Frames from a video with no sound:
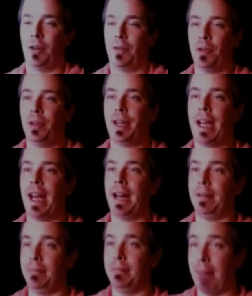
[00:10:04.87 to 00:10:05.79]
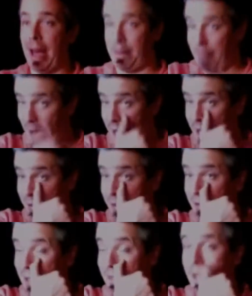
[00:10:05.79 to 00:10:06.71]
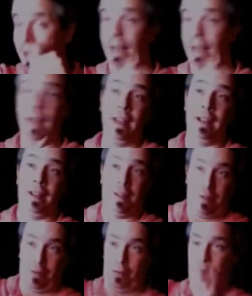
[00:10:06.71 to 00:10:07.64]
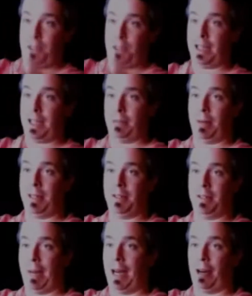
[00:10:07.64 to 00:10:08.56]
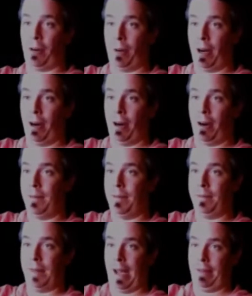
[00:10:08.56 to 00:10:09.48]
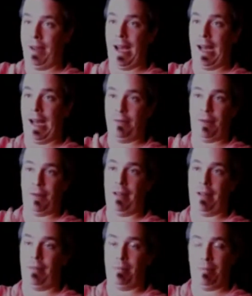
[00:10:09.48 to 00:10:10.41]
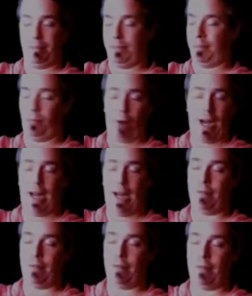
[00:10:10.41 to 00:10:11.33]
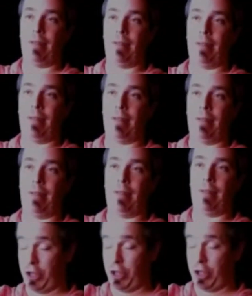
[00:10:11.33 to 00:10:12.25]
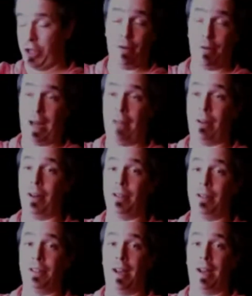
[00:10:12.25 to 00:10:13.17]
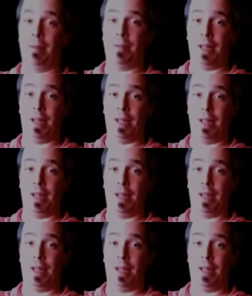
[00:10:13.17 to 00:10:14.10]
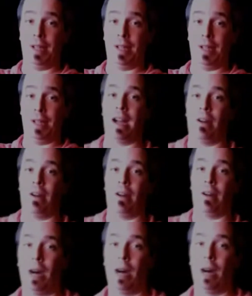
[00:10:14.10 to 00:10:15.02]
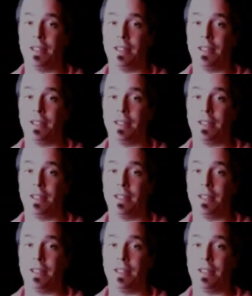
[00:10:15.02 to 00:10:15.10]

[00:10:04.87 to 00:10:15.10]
So if you look at it mathematically, if I take the first 6 months of my career, I've got right at 500, just below 500 subs and 2,000 hours of